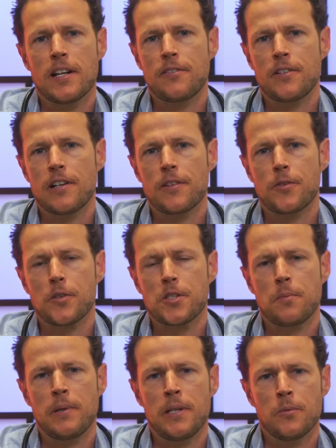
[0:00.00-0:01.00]
after
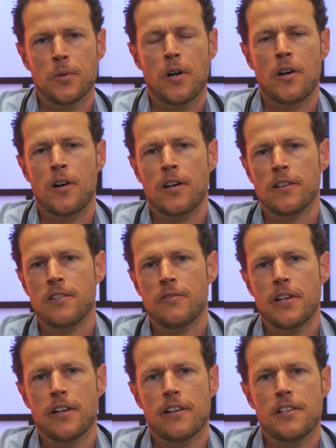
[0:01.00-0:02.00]
arthroscopy will highly
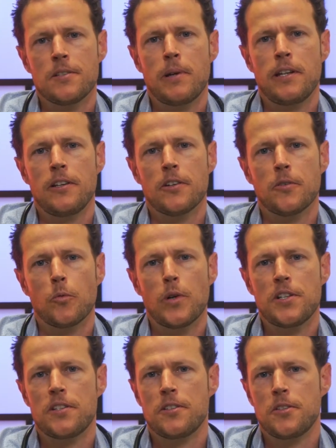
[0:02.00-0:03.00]
vary depending on
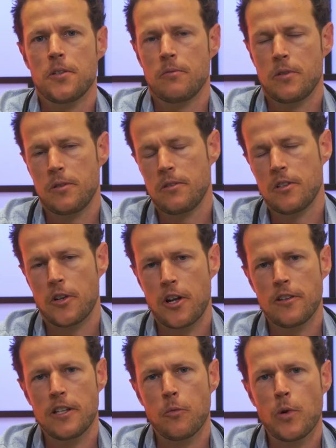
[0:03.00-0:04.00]
not
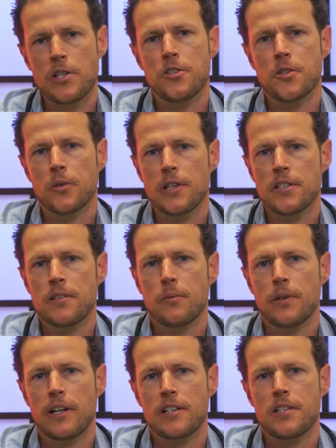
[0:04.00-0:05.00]
only which joint
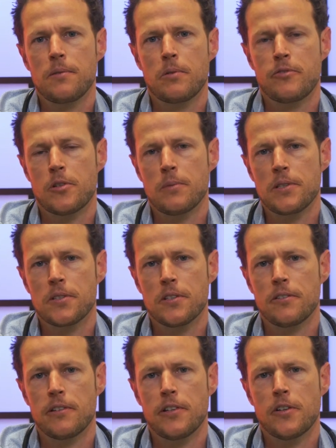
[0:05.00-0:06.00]
we're actually performing
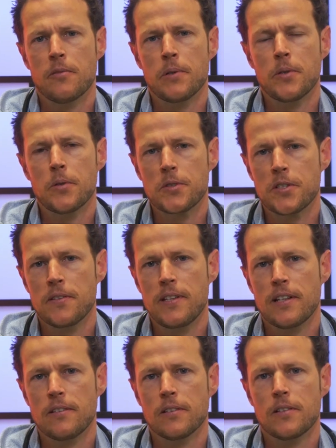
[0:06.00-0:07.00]
surgery on, but also
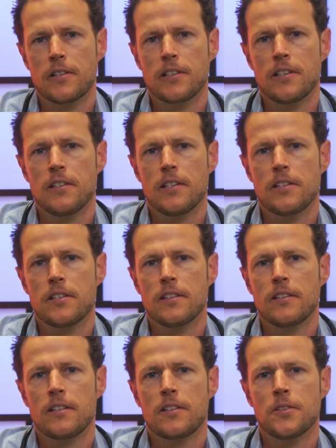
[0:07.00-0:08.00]
the underlying
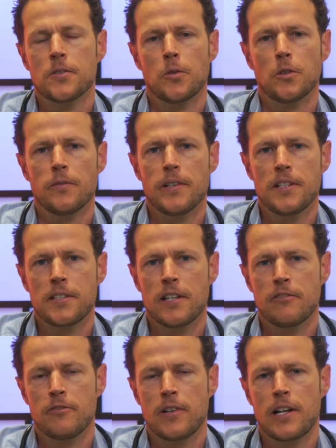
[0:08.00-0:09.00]
condition, because all of these
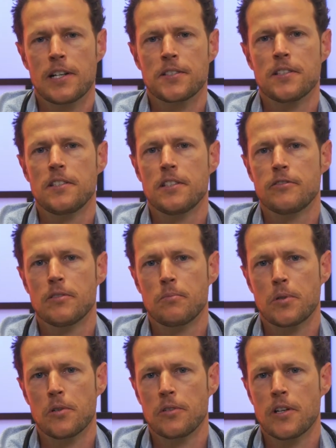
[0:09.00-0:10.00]
have vastly different
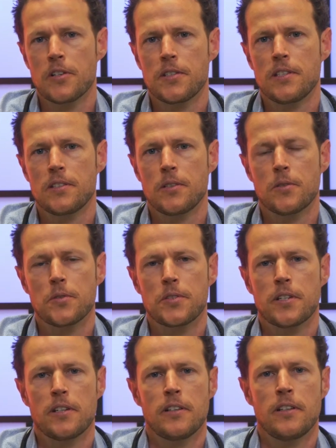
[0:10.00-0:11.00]
prognoses and
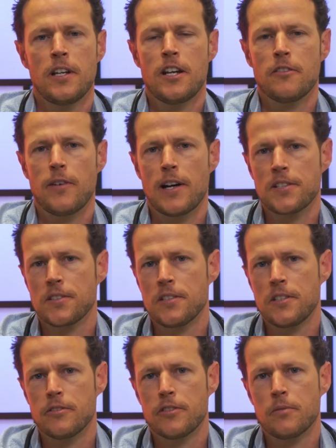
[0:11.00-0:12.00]
also vastly
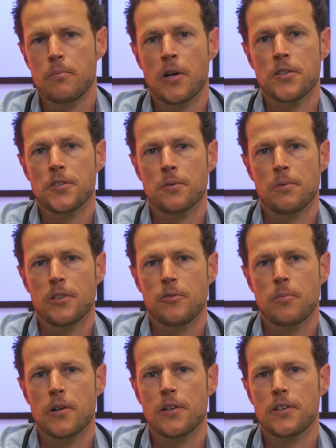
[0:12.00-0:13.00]
different
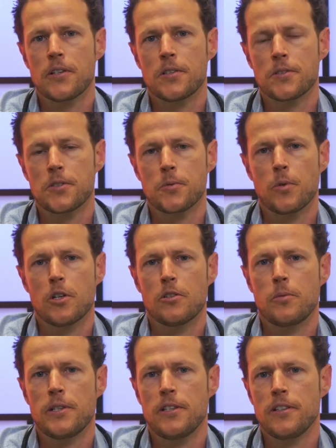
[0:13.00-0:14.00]
post-operative protocols as
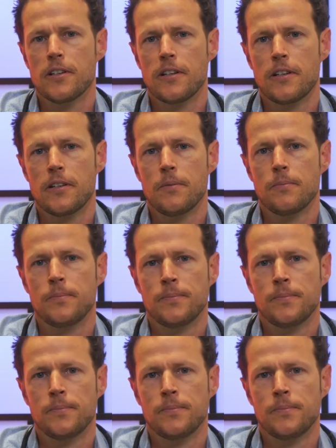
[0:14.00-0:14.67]
well when you go home.